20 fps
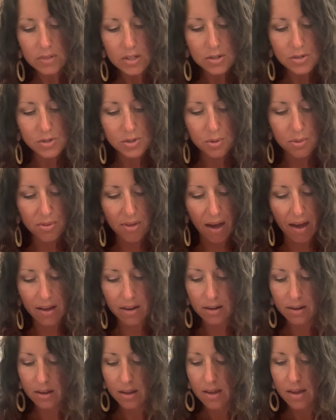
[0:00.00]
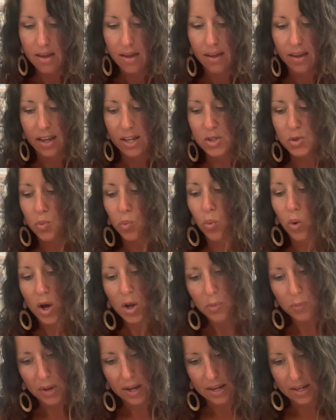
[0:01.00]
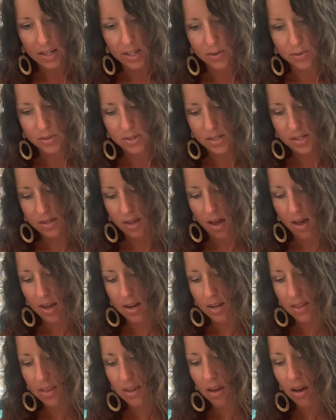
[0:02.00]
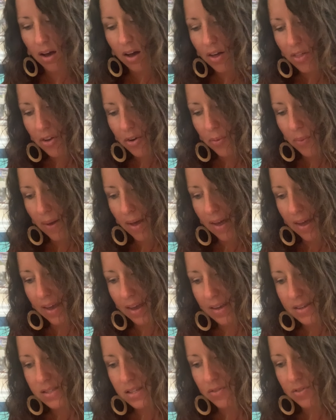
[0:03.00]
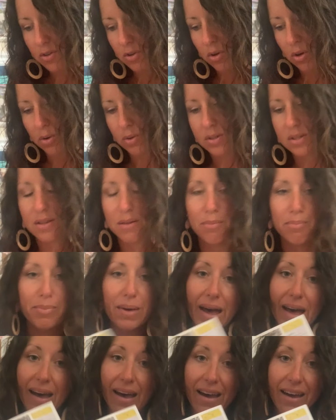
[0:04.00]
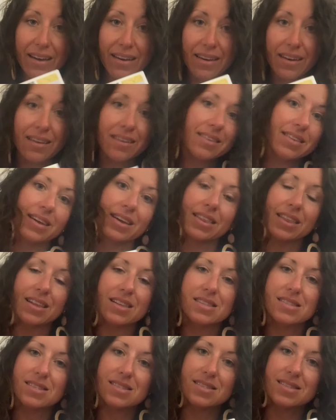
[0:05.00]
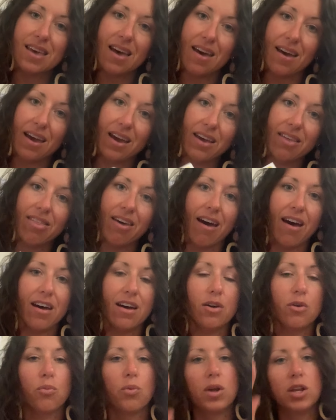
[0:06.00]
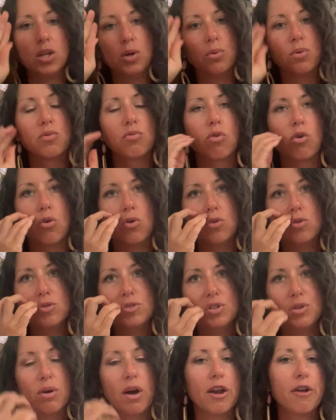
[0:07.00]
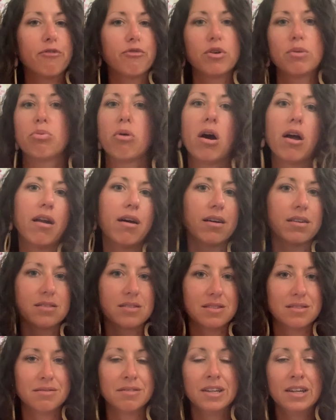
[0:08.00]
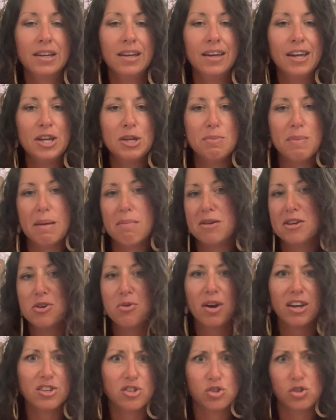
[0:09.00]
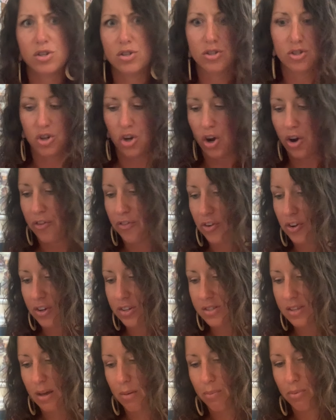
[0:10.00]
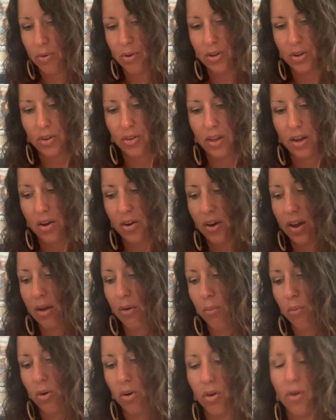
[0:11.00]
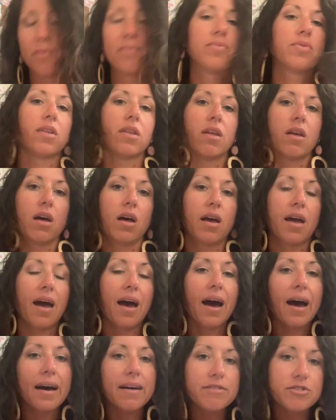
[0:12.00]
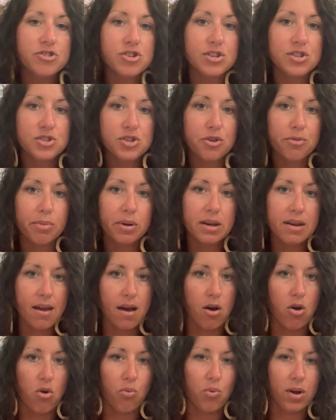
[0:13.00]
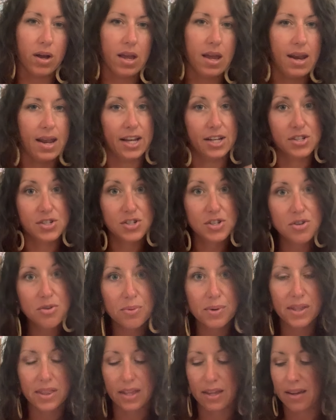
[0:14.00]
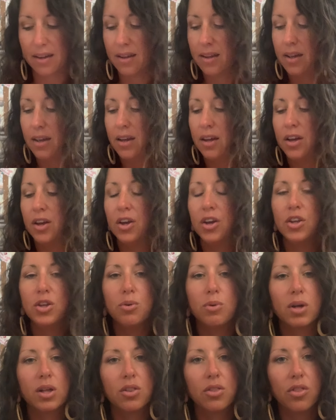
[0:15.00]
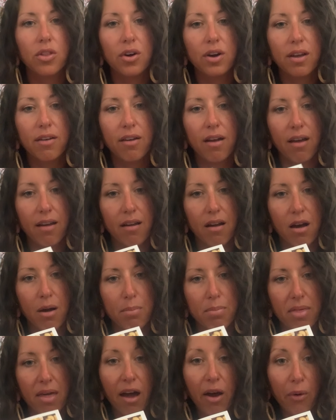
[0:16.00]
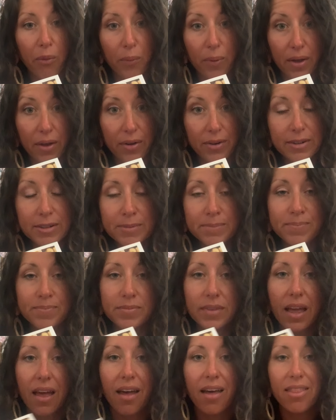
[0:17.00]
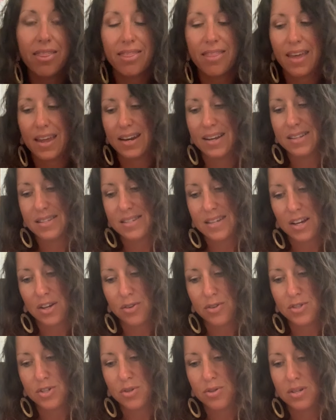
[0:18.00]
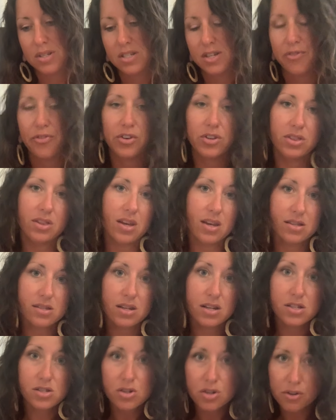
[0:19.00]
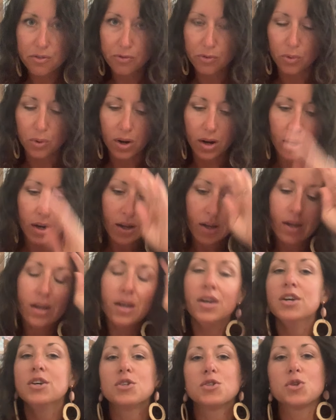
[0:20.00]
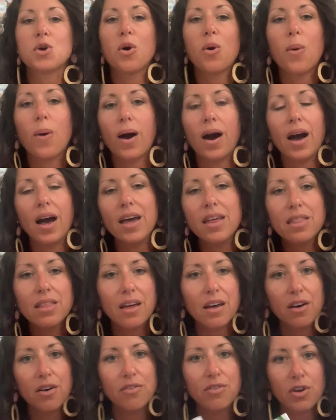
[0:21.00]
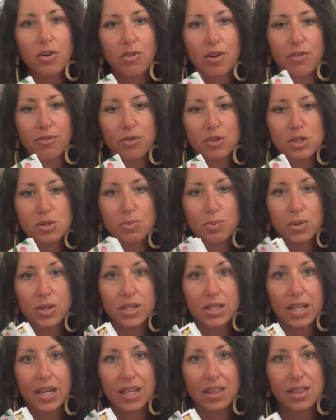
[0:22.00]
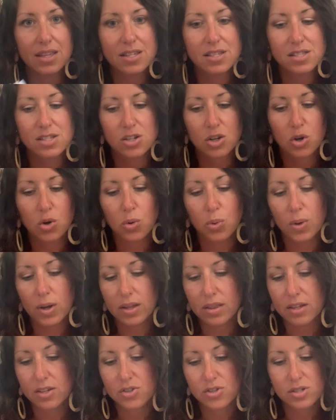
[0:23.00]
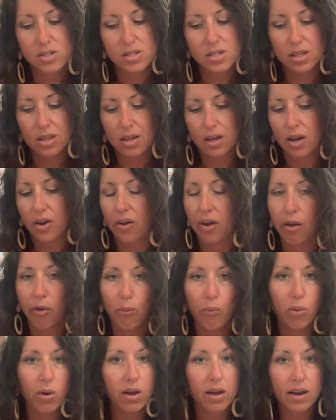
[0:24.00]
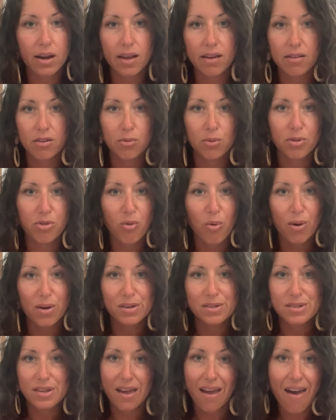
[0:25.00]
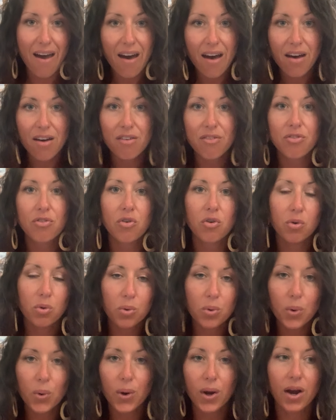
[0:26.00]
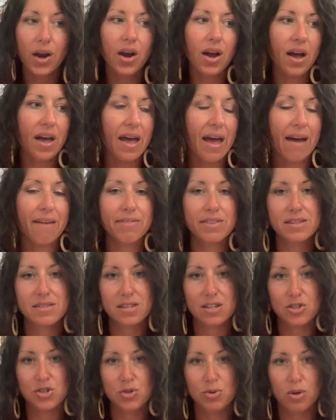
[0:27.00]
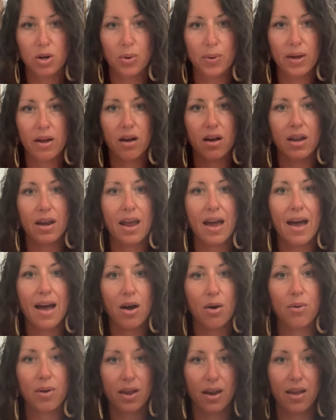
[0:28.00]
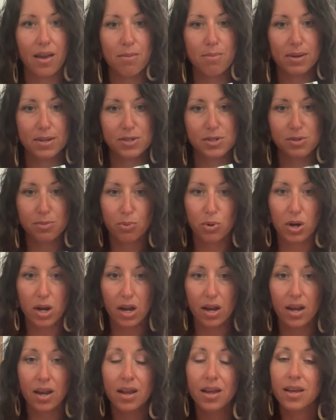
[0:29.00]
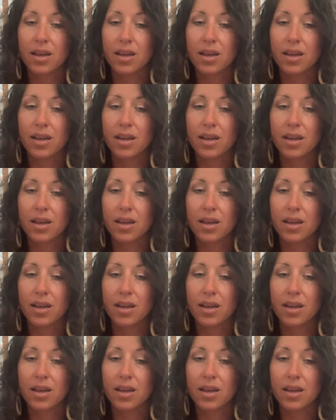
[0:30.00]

So that is one way to use this guide. The other way is if you go to the back, like let's say that when you enrolled, you got a free product and maybe you got ginger, for example, and you're like, all right, well, I have ginger, but now what can I do with it? You can look up that oil and then it tells you the different things that it's good for. So I love a reference book like this to quickly just see like, all right, what can I do with the oils I have? Or I have this issue going on, how can I best support it?